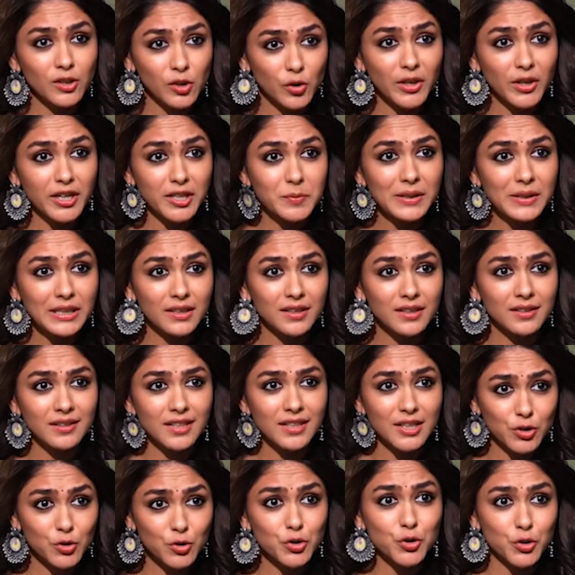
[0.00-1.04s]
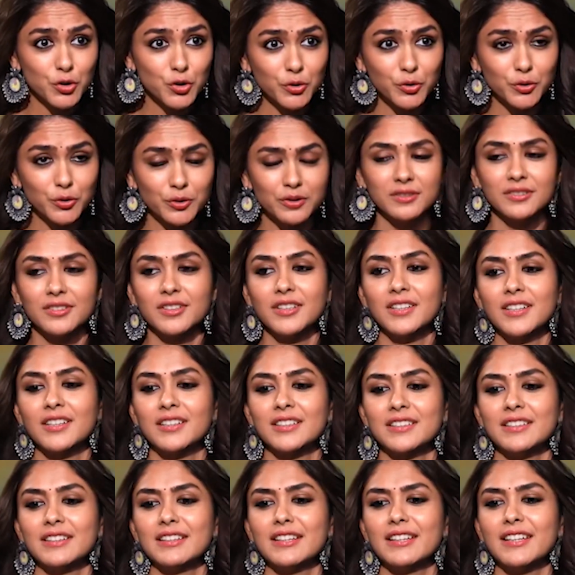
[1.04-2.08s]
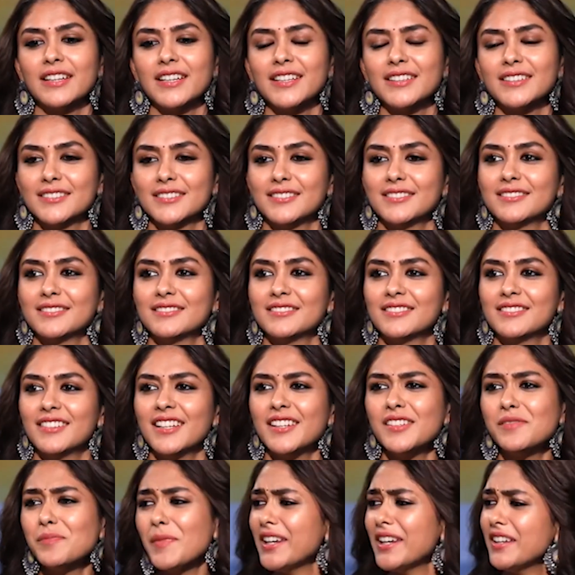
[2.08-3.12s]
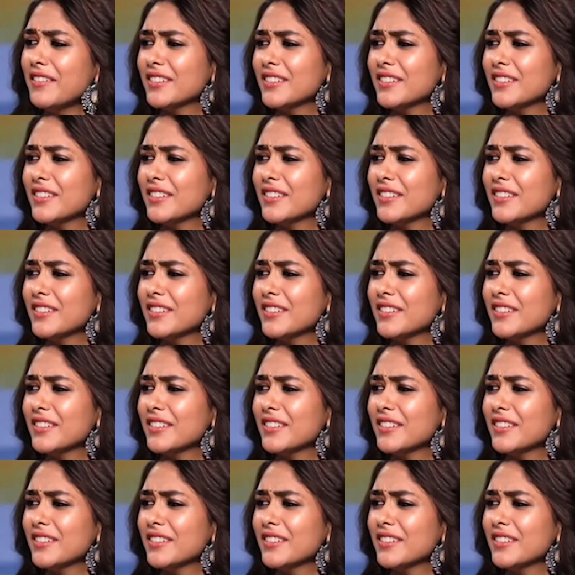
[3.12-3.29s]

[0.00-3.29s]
look at me itu hmm. chudu then there are many